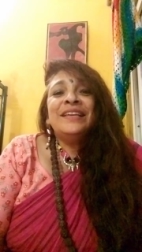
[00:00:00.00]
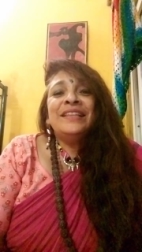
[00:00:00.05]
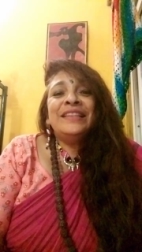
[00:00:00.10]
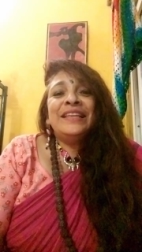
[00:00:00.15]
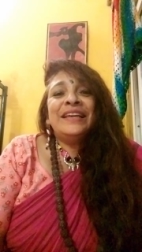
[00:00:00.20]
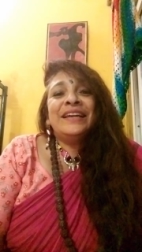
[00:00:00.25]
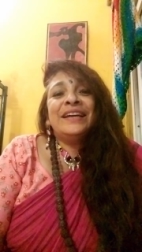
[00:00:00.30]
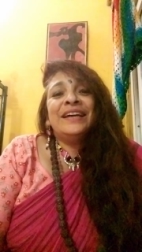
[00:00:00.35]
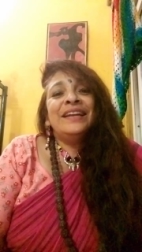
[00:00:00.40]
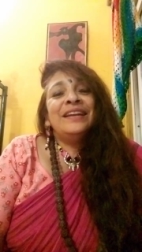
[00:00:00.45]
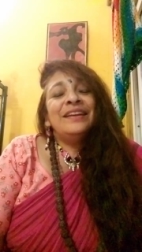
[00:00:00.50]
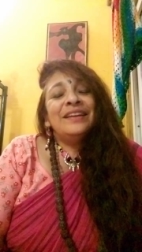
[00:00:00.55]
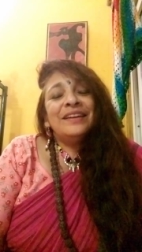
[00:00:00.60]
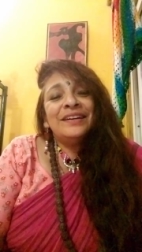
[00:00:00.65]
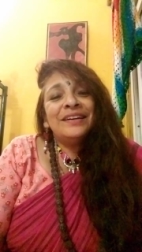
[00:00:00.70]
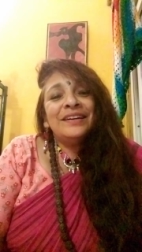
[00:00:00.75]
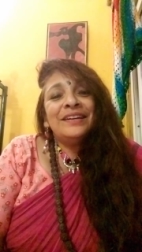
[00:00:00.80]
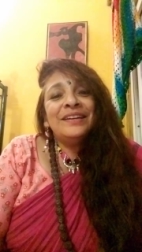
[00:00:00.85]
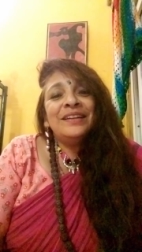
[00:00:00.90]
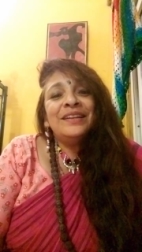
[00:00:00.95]
they can
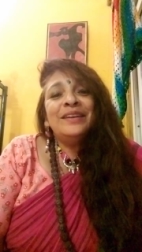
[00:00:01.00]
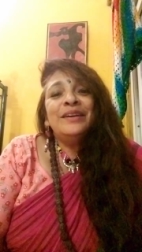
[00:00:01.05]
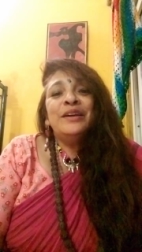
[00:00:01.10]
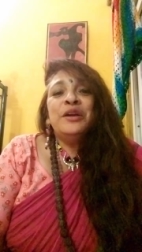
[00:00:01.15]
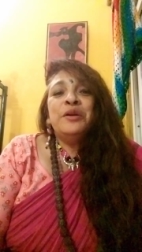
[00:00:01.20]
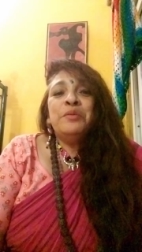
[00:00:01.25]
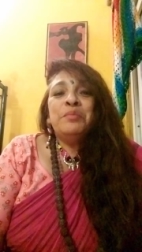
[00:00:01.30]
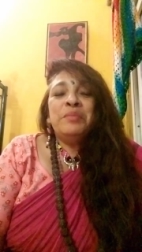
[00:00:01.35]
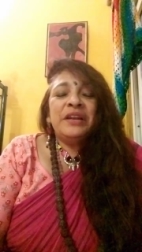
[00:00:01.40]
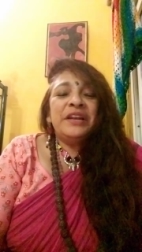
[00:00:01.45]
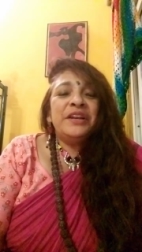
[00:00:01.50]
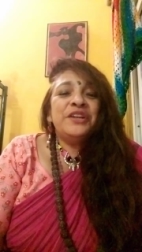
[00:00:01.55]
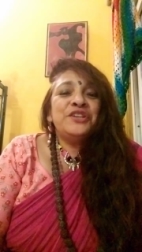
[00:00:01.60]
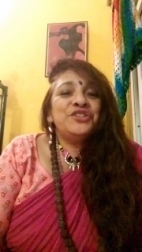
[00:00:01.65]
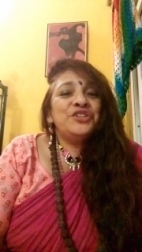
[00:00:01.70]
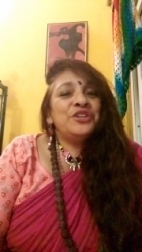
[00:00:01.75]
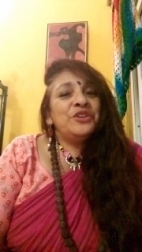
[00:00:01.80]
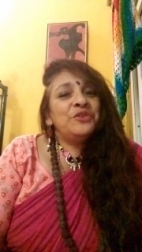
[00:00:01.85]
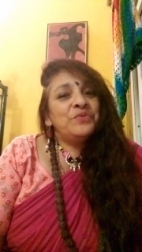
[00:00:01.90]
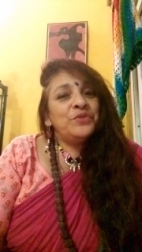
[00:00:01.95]
learn
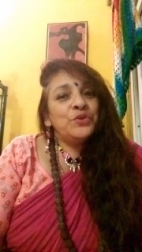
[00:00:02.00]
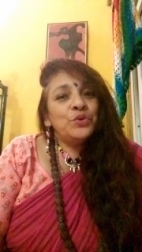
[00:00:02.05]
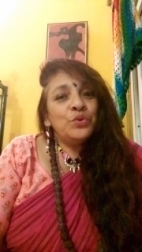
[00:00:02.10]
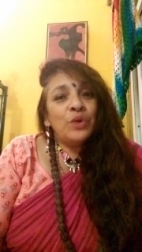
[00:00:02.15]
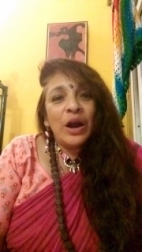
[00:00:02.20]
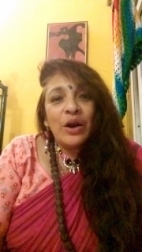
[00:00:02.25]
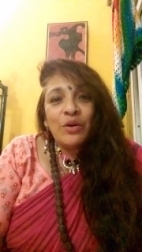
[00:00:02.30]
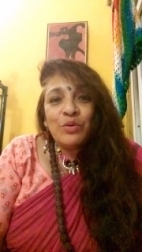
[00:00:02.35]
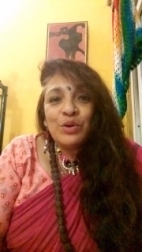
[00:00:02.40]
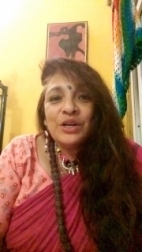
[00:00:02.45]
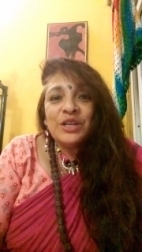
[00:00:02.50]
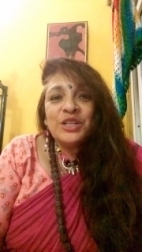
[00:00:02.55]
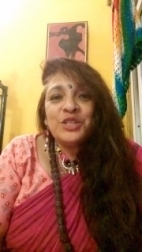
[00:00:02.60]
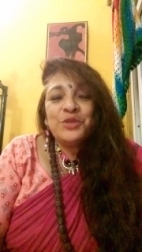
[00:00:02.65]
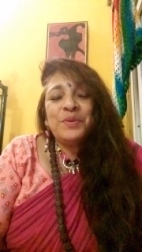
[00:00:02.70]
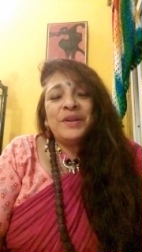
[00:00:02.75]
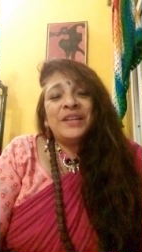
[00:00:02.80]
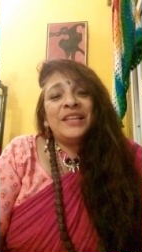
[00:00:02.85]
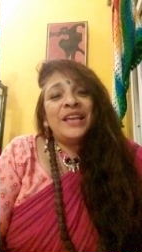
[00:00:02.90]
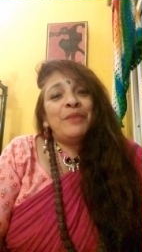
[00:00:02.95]
meditation in few hours,
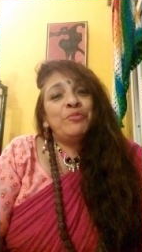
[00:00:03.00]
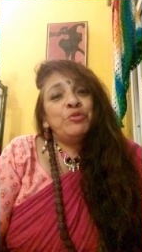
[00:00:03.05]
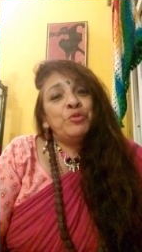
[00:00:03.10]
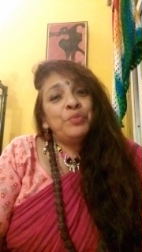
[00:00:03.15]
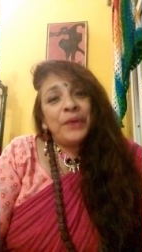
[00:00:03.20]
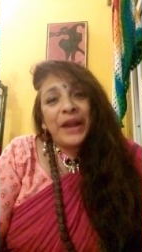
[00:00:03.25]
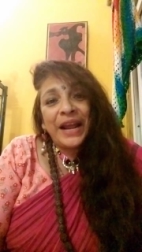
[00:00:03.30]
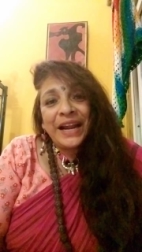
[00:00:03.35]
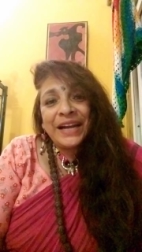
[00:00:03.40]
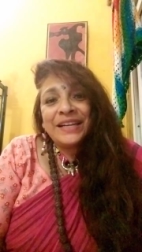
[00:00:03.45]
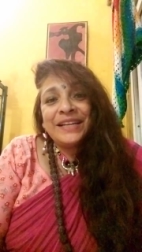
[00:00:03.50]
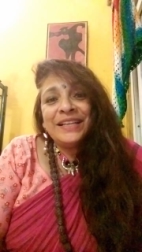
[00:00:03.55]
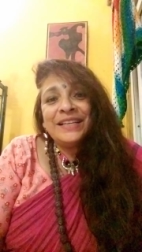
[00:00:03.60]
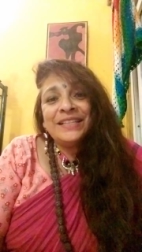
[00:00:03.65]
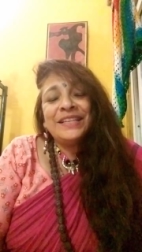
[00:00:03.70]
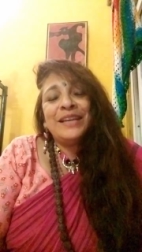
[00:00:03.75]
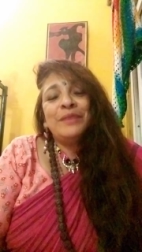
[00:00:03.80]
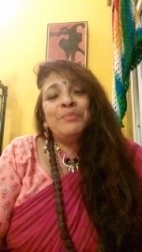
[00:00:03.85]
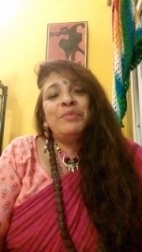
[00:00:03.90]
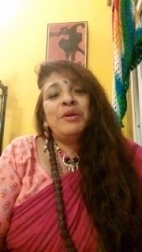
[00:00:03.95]
but they have to
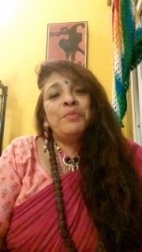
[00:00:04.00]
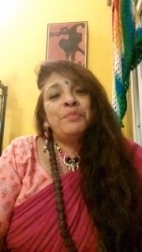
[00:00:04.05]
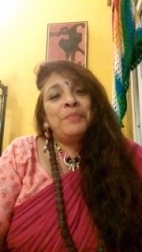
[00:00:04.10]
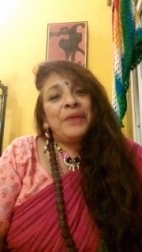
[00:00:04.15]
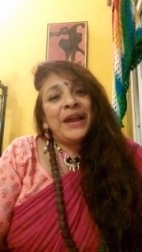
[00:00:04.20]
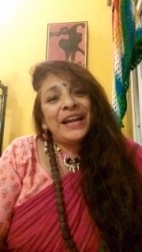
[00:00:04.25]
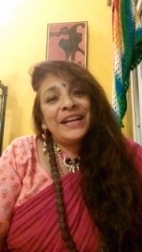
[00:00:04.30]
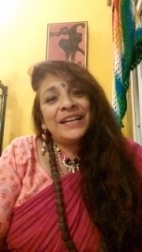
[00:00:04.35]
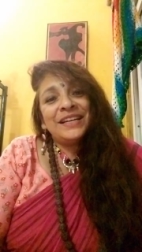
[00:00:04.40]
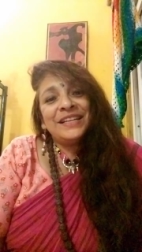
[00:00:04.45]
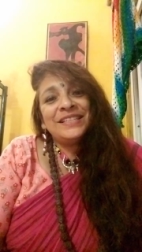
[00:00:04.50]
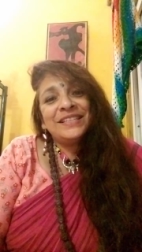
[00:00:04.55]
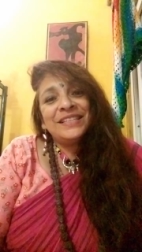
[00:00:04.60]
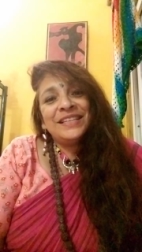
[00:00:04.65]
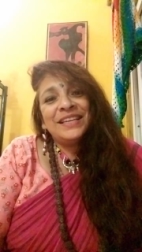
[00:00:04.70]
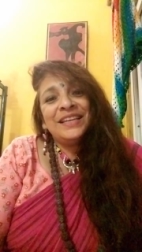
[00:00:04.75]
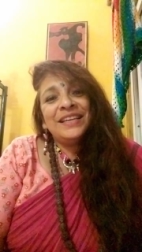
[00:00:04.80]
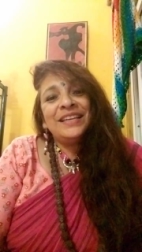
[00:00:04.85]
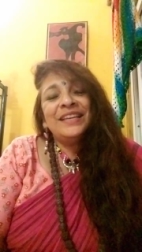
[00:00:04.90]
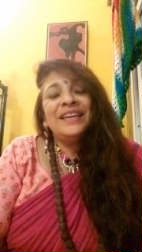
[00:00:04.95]
practice, and by
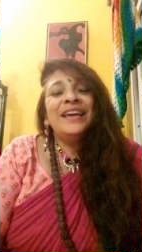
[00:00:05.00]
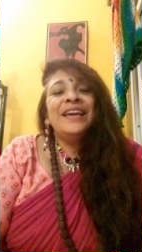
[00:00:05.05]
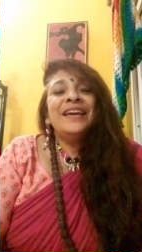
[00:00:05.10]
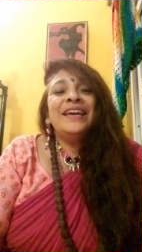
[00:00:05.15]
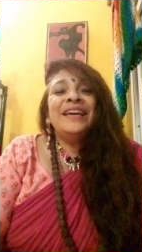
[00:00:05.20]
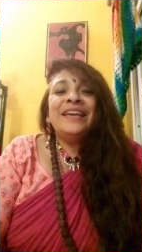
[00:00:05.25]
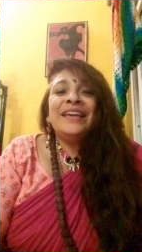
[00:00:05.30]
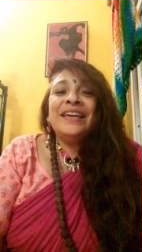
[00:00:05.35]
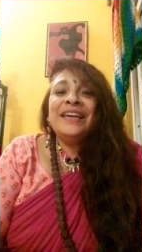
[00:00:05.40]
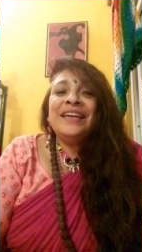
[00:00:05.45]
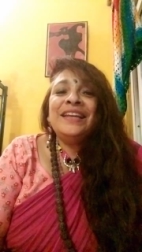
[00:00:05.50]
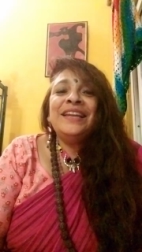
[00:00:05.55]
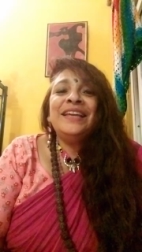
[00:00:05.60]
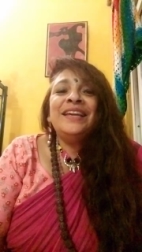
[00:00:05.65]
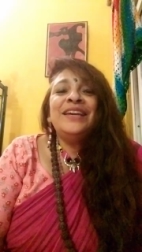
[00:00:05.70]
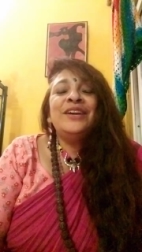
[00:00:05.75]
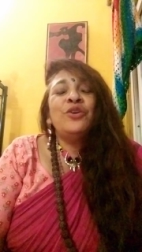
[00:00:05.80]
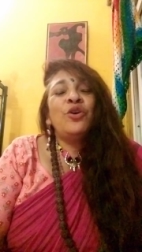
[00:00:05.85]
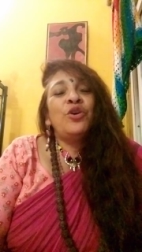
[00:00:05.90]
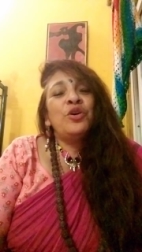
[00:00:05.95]
practicing
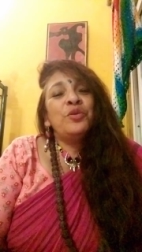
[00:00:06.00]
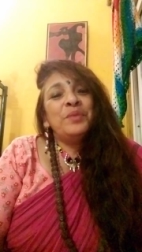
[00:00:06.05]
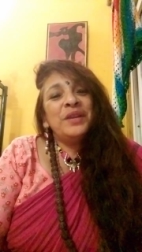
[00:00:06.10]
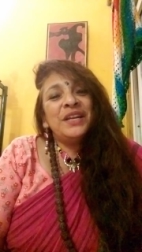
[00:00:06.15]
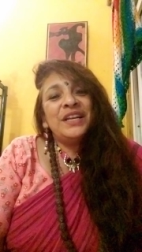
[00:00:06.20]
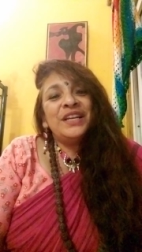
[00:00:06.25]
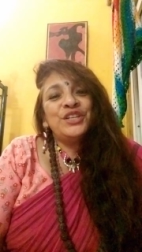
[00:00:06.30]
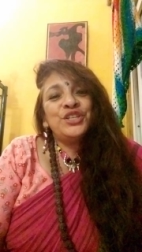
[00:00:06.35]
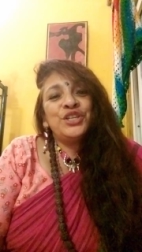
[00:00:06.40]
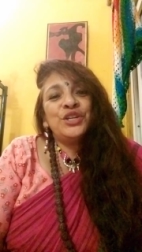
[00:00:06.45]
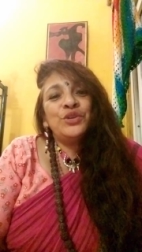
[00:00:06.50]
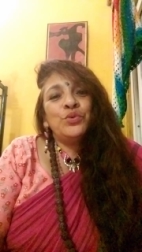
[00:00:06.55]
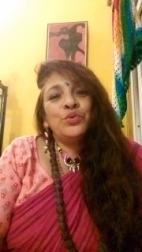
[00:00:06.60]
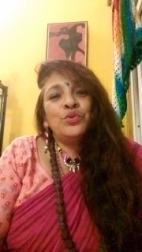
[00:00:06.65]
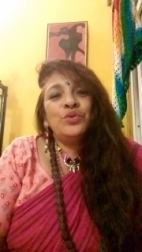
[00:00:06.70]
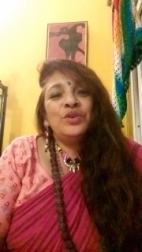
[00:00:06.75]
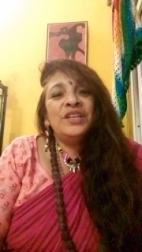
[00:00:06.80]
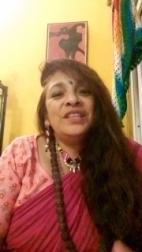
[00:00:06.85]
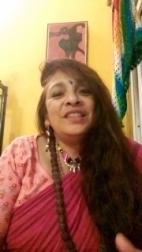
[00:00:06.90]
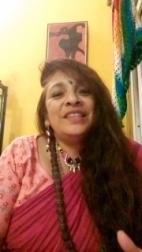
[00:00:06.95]
healing or meditation
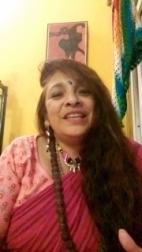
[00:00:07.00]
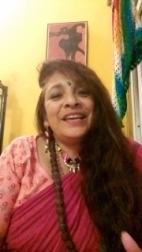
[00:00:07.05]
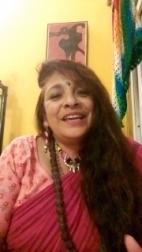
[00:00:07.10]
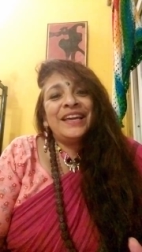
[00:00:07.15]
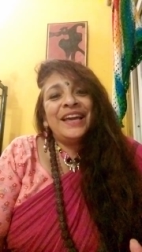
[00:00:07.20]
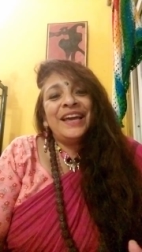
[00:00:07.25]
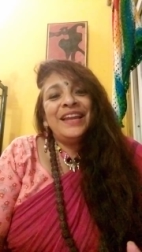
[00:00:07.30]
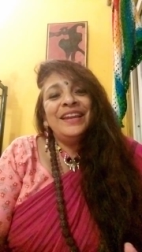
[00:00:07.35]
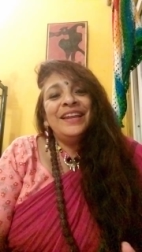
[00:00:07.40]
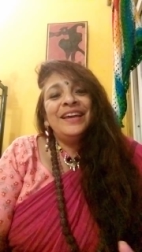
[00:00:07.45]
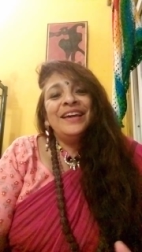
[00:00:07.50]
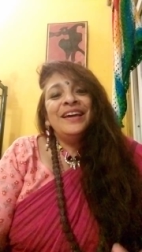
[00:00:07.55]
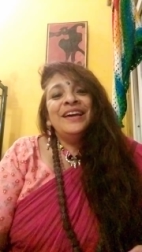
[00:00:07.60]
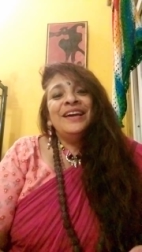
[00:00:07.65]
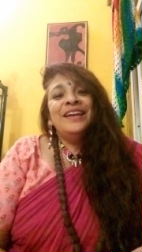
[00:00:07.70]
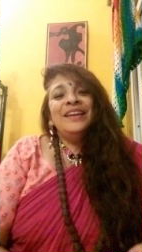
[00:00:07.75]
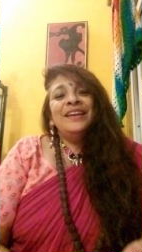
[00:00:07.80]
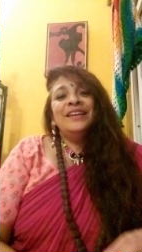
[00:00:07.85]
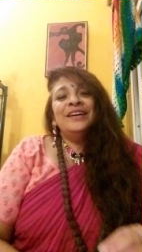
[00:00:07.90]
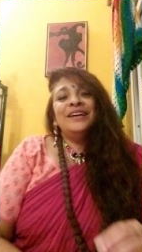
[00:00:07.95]
only they can
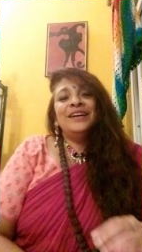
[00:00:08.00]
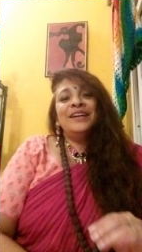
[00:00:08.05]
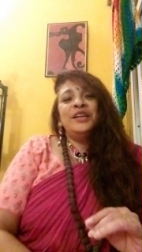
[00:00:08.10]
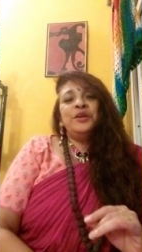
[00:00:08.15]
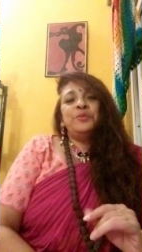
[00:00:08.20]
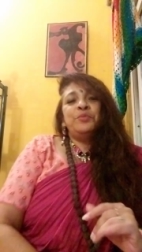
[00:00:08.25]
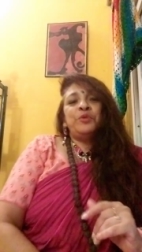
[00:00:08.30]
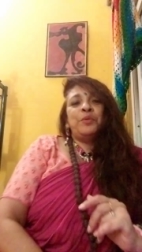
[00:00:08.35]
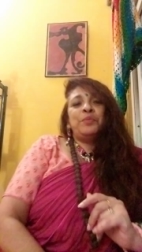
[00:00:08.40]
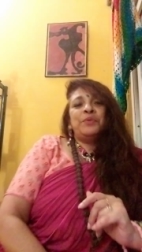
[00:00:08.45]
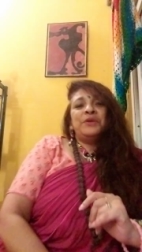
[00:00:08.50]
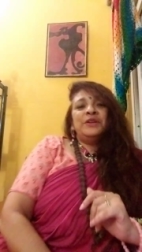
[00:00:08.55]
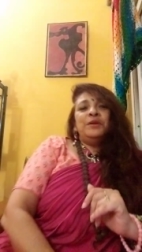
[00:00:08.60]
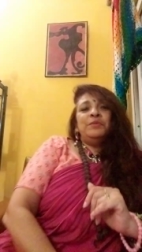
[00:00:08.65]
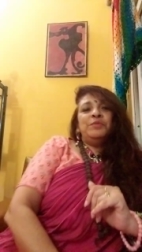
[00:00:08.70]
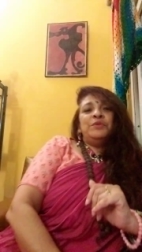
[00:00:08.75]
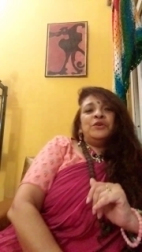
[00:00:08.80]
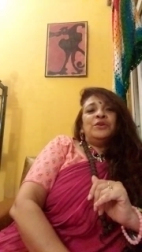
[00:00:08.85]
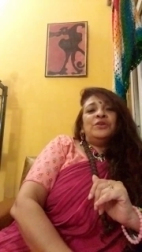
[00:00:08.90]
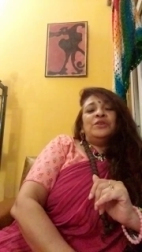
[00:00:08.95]
learn it properly,
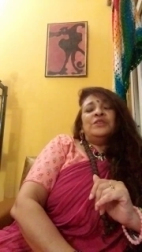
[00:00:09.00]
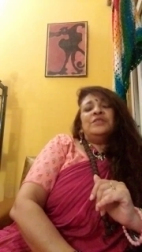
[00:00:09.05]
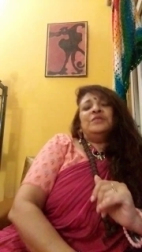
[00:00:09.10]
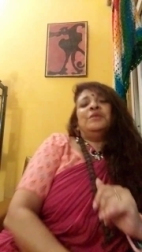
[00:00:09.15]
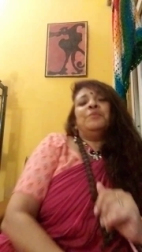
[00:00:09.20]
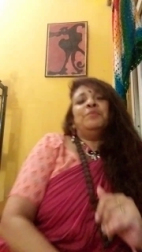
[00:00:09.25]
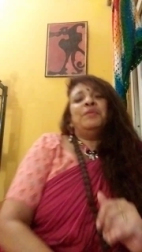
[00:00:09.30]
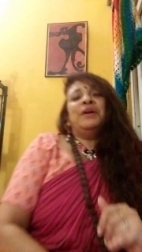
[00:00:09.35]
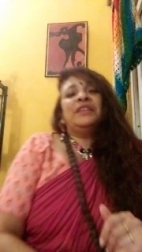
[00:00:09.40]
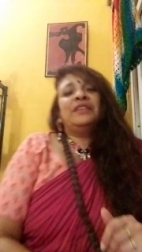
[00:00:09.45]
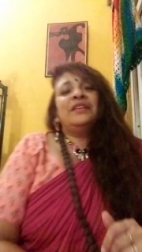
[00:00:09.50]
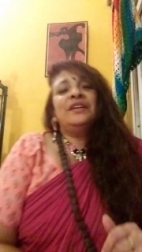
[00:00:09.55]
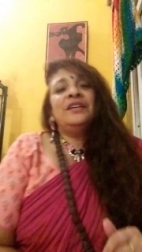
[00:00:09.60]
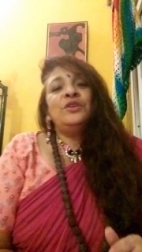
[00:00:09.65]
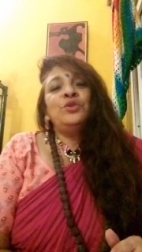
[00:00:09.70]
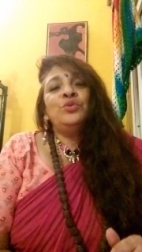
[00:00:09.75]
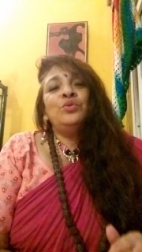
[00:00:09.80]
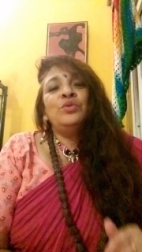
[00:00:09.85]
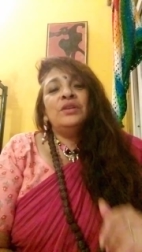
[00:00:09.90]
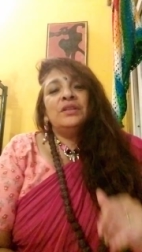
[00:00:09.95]
because the
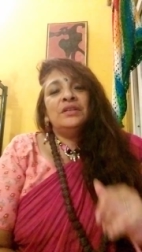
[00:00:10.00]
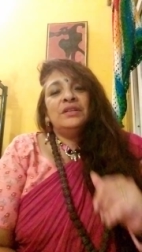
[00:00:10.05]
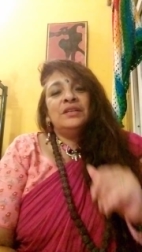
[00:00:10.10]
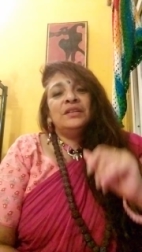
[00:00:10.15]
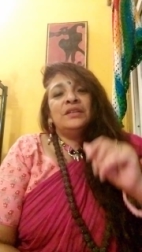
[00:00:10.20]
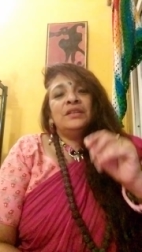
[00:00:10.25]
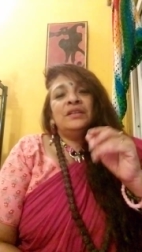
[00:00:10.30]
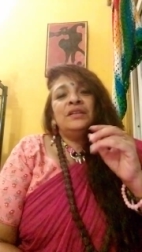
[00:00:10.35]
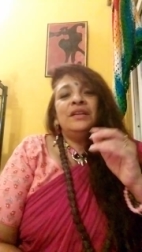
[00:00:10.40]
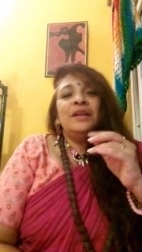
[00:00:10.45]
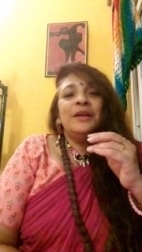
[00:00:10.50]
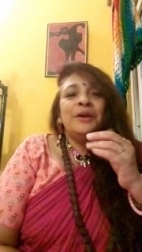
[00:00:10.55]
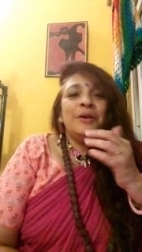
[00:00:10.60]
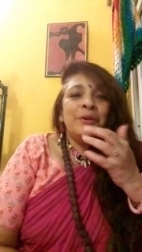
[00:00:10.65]
method to learn